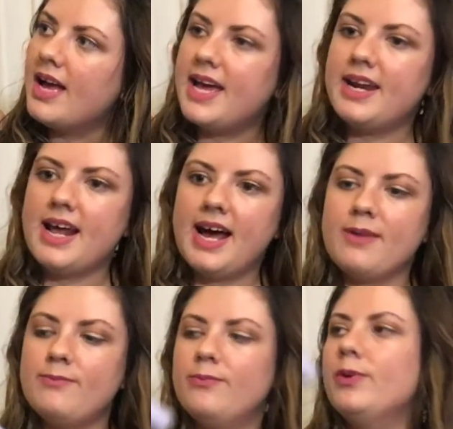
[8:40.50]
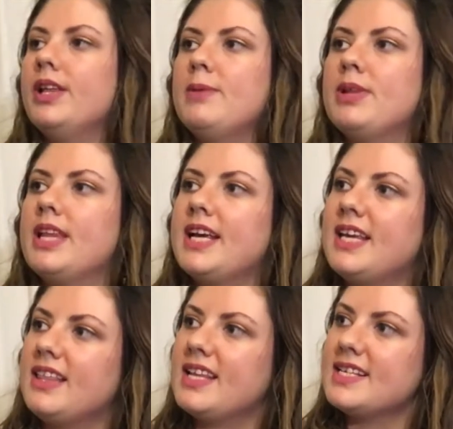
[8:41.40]
and I've really been
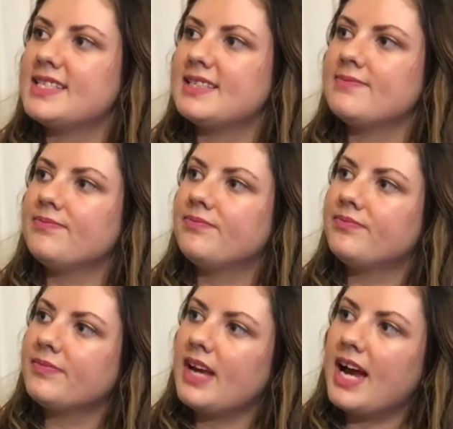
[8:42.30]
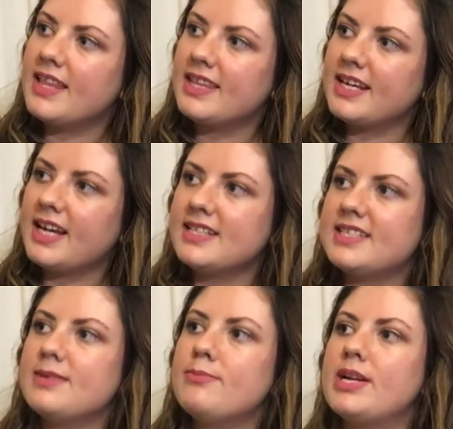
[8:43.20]
liking this. I think I
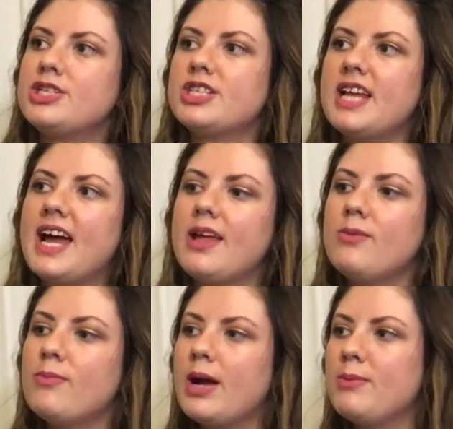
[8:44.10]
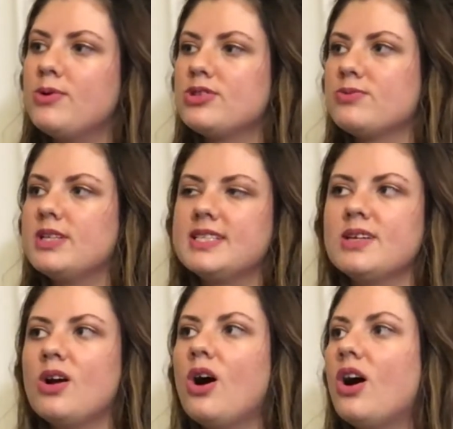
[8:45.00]
did mention that in my most
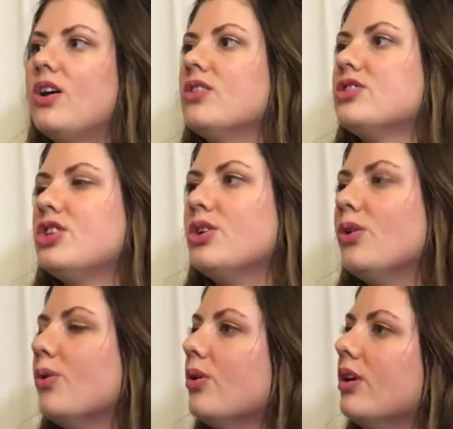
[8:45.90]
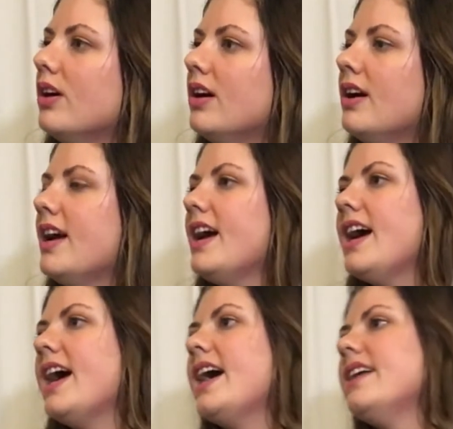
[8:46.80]
recent haul too.
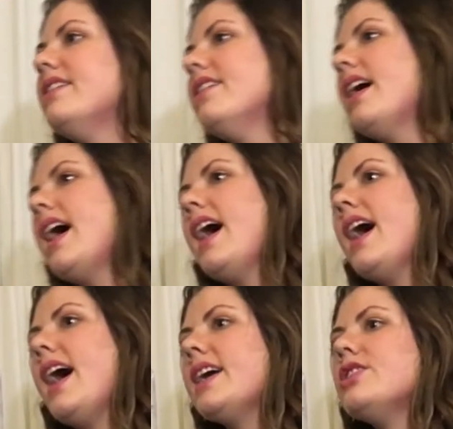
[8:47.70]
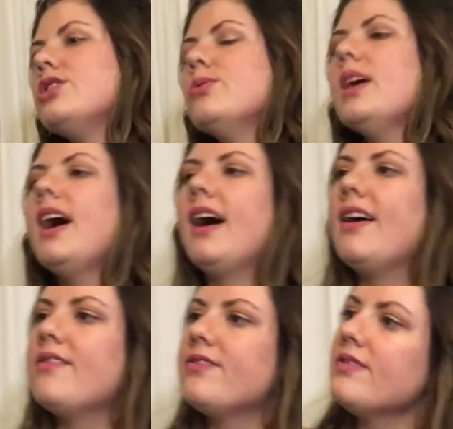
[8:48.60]
And I do
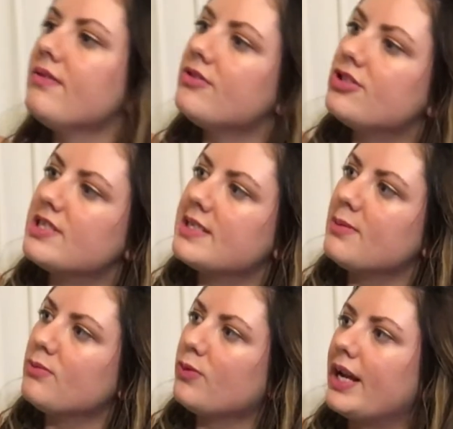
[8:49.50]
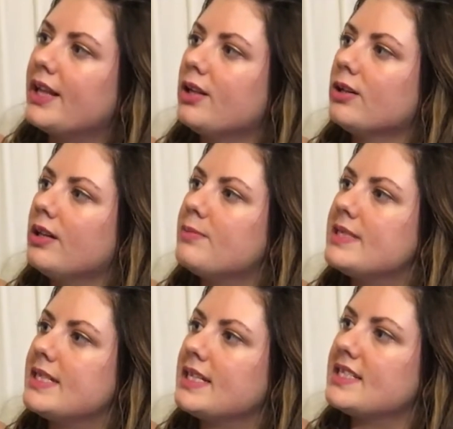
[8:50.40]
have just some regular
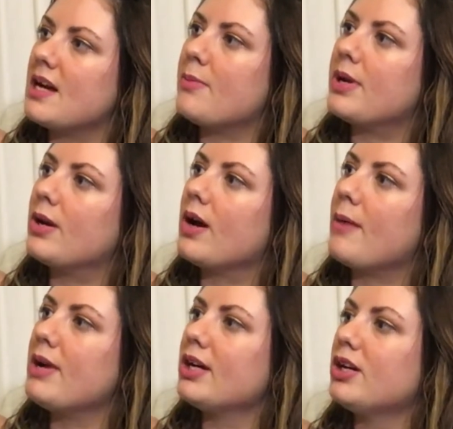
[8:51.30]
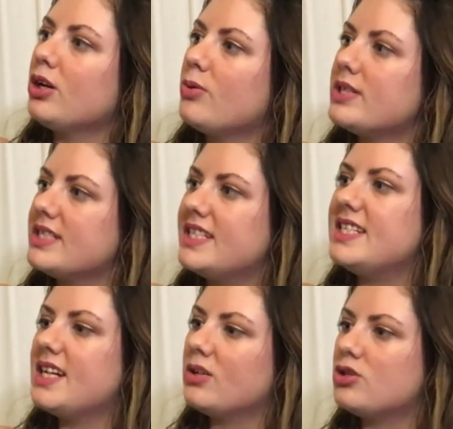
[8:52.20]
lipsticks up here. I'm not going to go into
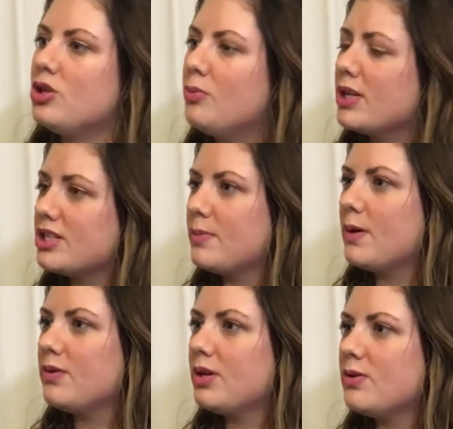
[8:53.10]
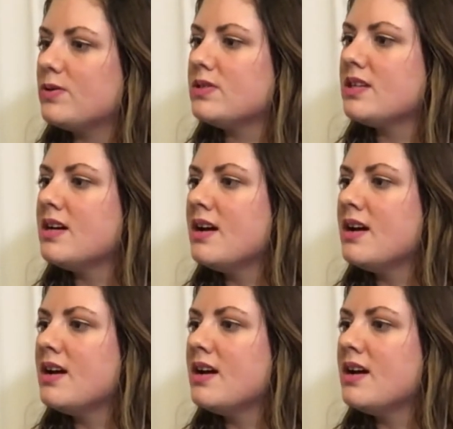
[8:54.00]
detail too much about those